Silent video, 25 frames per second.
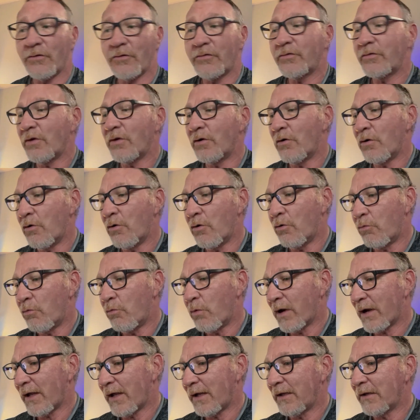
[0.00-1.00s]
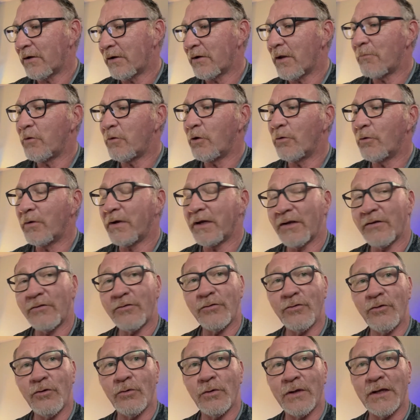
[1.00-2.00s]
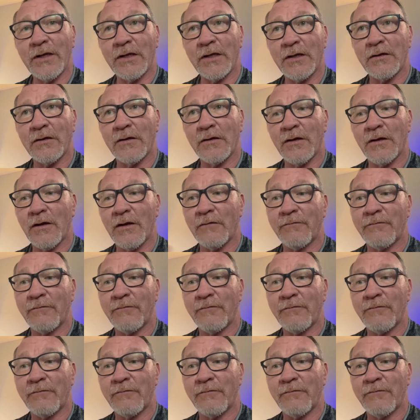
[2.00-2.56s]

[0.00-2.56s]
So what I ended up doing is doing